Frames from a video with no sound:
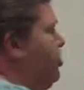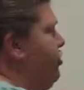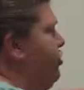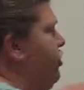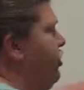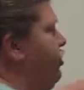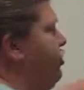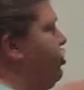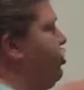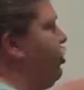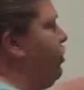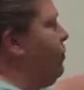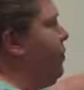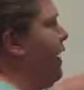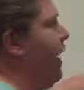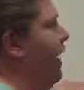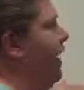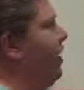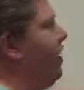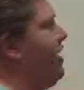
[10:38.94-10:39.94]
you use your
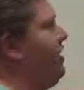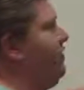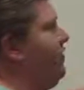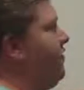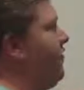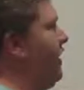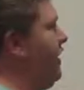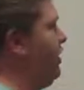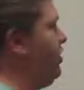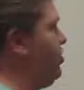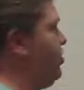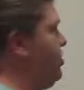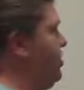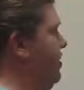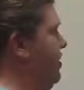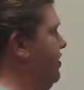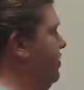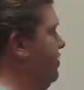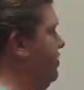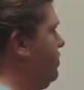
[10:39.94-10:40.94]
parent
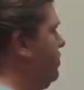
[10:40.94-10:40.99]
function,